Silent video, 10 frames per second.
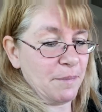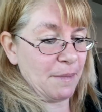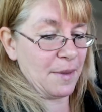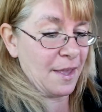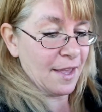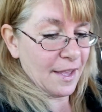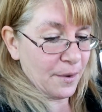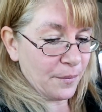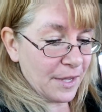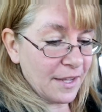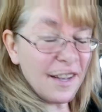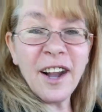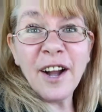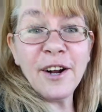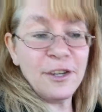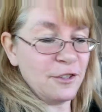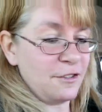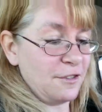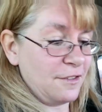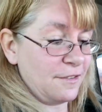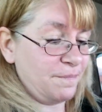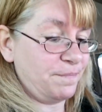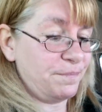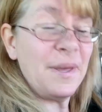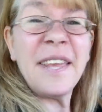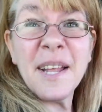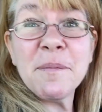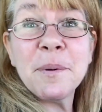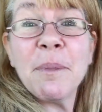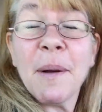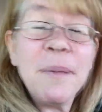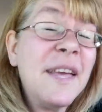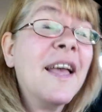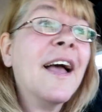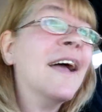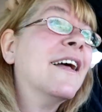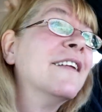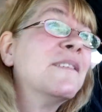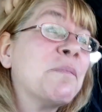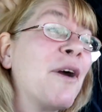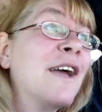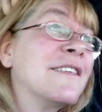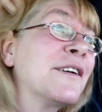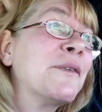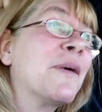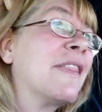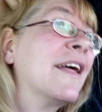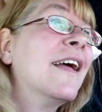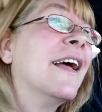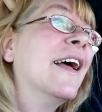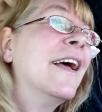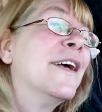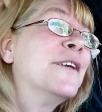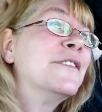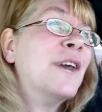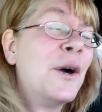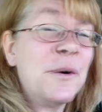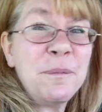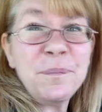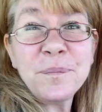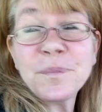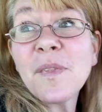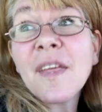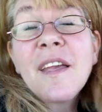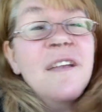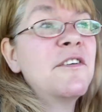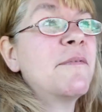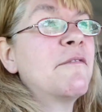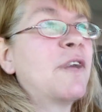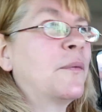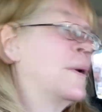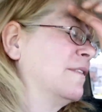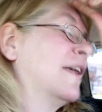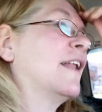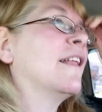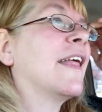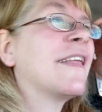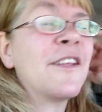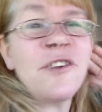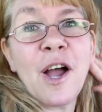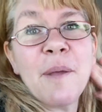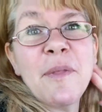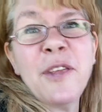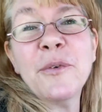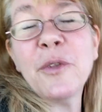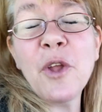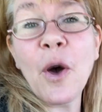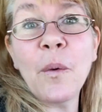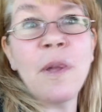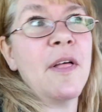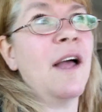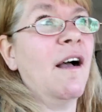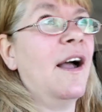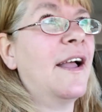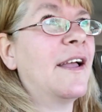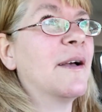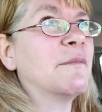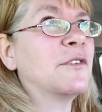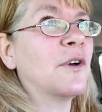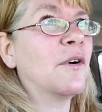her puppy. We are just picking up her puppy and surprising her with it. So if you've been following us any length of time, then you'll know that I am